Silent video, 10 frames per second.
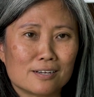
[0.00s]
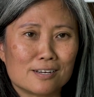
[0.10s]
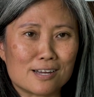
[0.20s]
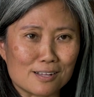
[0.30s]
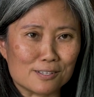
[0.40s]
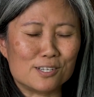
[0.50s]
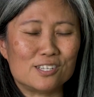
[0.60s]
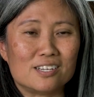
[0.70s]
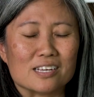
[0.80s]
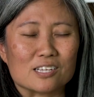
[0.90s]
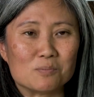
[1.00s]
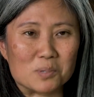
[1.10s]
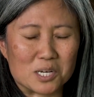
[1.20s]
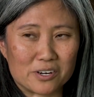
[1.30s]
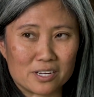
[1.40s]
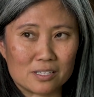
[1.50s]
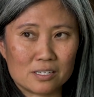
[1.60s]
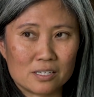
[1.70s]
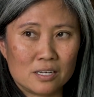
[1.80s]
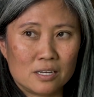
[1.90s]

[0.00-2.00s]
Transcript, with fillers: knowledge and experience,